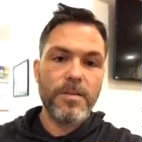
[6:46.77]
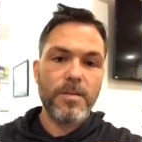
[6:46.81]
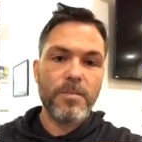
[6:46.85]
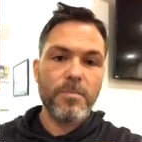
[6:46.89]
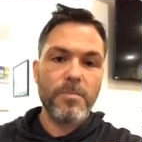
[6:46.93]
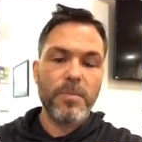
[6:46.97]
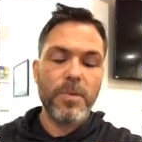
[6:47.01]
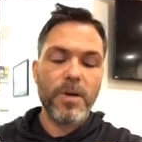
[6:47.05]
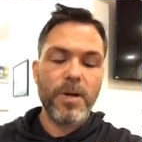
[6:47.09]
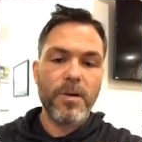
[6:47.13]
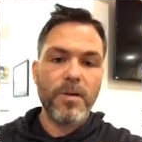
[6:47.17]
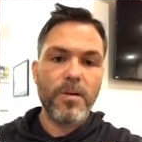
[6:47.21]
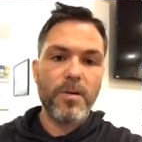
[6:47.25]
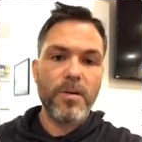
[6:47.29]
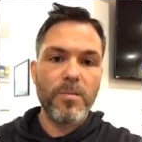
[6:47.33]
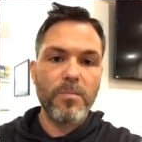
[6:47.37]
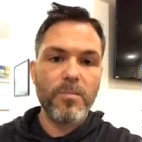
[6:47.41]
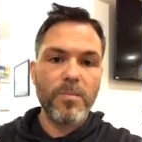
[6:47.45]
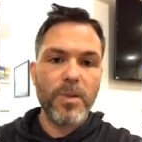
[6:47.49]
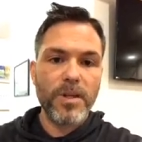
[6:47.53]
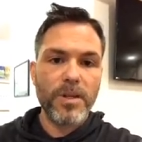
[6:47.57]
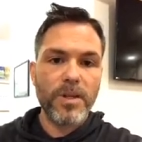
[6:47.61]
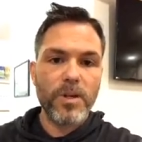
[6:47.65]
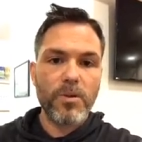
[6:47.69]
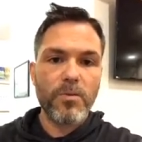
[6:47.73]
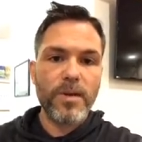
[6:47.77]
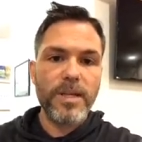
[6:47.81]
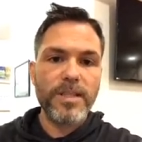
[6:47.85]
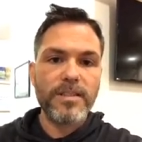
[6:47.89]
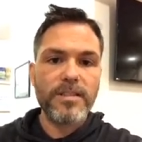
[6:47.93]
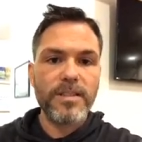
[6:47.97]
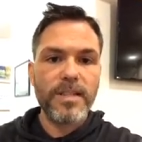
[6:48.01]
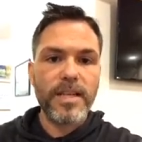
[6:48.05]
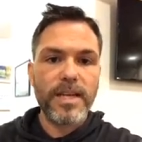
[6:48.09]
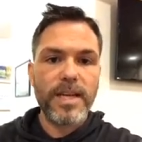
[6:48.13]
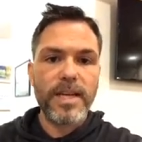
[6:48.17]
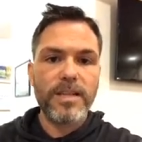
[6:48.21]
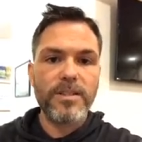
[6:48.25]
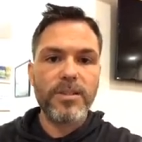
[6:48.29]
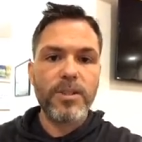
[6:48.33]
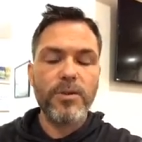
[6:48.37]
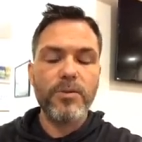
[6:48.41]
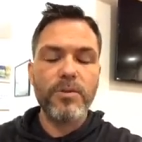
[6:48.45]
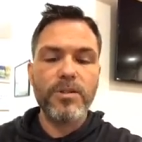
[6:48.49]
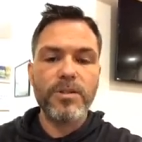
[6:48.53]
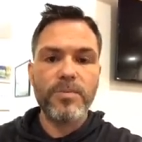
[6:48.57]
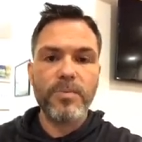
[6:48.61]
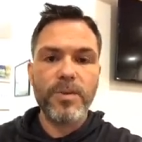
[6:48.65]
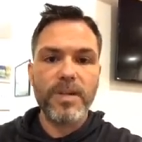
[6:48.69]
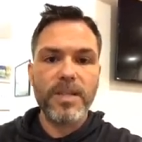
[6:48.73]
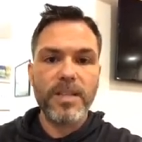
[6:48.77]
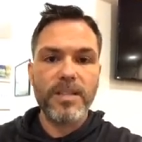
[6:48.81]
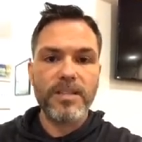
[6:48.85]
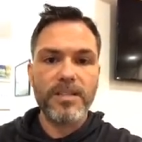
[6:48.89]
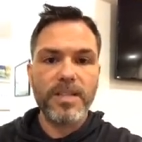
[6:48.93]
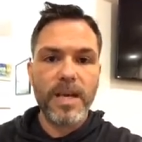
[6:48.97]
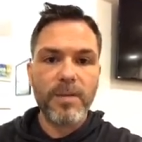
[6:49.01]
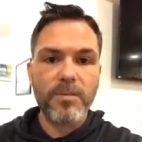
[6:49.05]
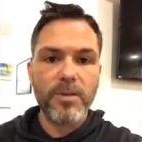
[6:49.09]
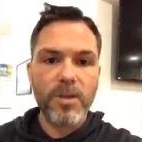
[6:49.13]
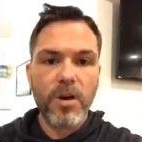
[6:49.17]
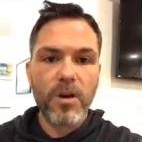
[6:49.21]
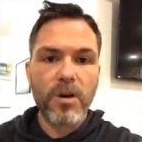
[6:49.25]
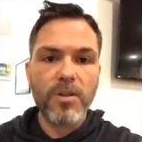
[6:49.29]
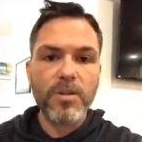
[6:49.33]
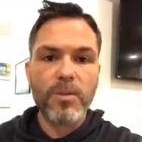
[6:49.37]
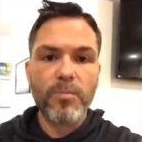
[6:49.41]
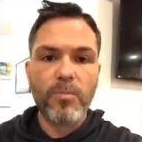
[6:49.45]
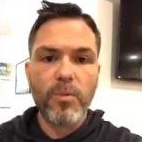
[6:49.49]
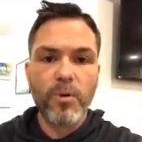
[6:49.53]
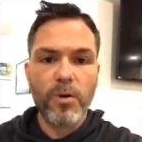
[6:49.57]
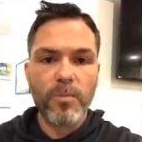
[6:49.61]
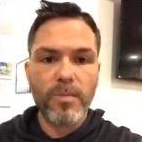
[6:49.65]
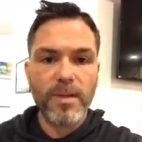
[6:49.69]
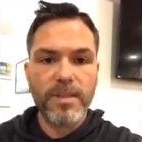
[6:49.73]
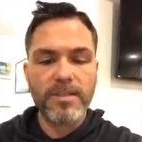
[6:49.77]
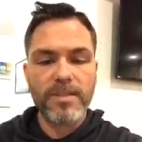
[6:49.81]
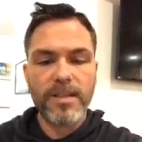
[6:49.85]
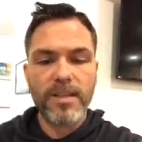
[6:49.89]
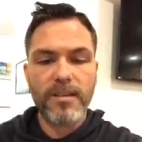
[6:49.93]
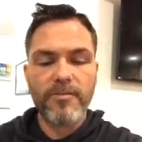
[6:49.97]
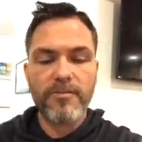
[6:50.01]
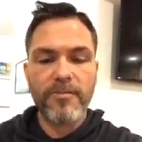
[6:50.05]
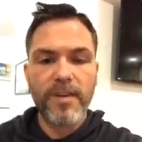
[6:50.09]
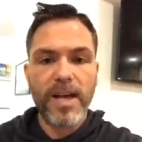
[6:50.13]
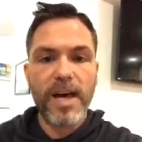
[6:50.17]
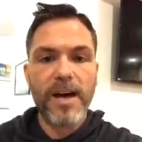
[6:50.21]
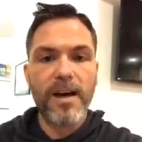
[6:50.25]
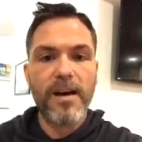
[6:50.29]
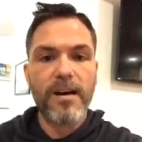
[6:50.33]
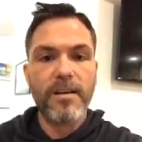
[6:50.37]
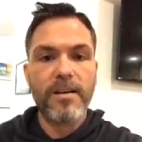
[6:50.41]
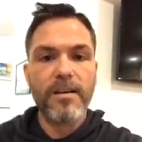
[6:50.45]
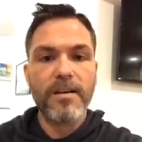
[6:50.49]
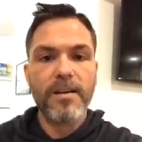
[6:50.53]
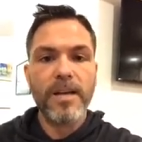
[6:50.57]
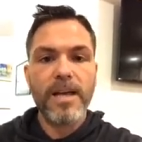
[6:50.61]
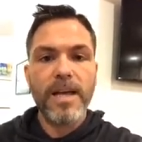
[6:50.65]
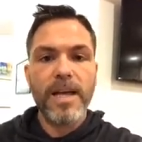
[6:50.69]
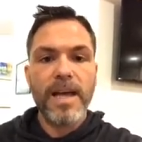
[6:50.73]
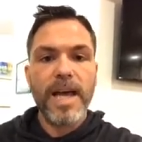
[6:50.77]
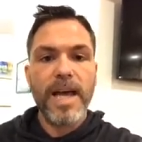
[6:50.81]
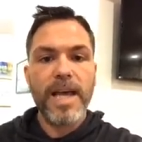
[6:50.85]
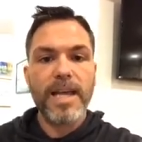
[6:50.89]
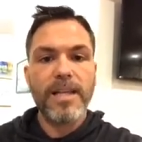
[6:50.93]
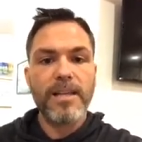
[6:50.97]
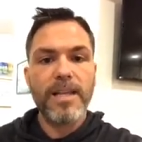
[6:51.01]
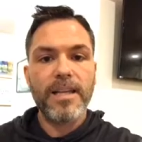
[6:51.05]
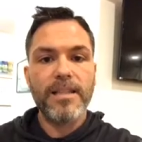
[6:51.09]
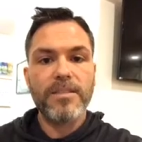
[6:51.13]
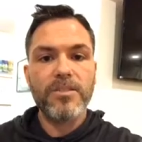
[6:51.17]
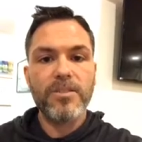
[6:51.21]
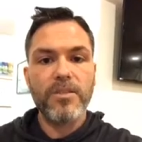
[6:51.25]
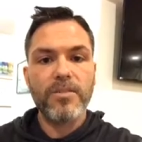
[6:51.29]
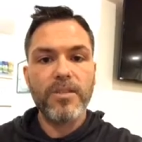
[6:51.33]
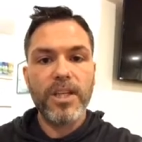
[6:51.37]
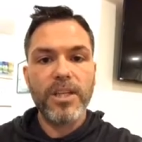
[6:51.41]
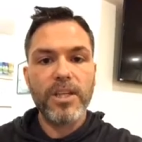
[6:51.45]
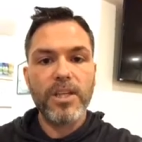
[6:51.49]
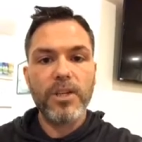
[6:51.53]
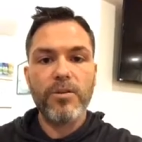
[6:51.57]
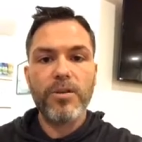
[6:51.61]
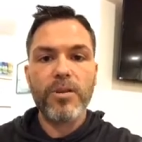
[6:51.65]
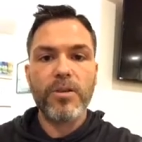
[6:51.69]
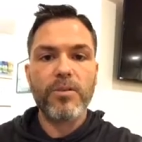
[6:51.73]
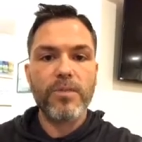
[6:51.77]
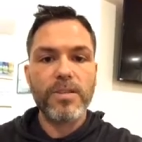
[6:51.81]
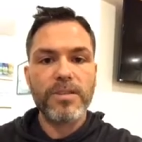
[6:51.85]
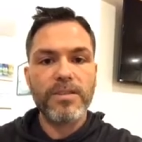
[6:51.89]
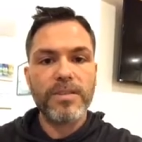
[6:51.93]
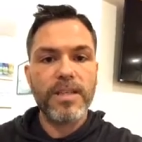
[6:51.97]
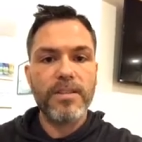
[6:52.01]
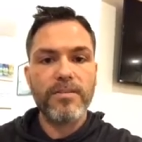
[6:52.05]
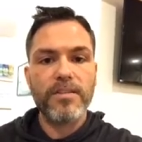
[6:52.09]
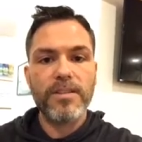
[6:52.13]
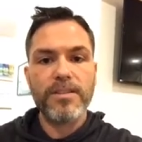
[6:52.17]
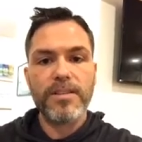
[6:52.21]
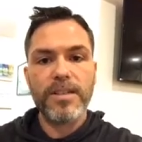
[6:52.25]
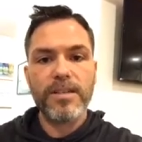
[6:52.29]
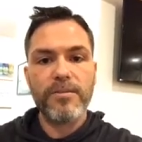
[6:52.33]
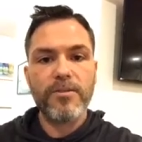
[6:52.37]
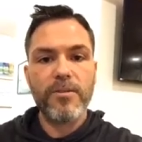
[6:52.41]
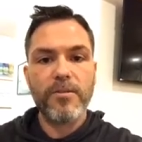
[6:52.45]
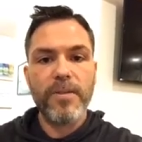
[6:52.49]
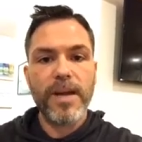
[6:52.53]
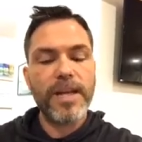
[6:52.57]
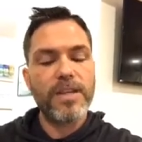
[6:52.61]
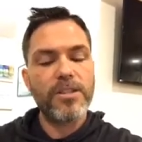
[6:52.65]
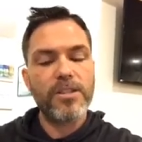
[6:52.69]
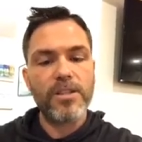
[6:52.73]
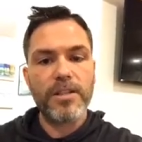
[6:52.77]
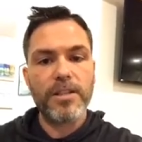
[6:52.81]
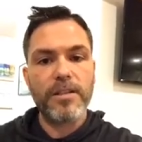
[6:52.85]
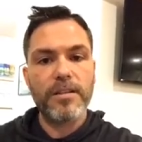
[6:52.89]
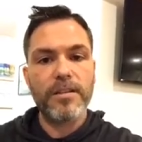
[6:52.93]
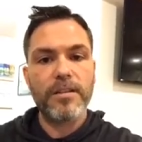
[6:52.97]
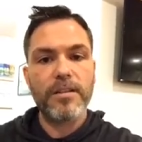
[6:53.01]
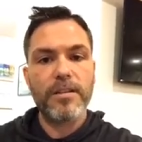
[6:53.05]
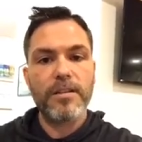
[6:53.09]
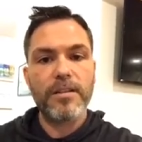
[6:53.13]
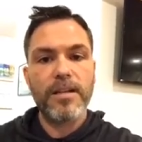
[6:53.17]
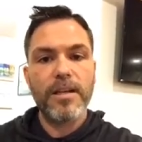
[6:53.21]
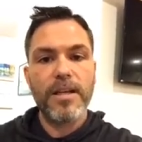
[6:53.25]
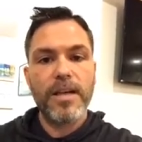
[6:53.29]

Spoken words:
But the reason that I do is because I'm called to pour myself out and so that you can receive this information.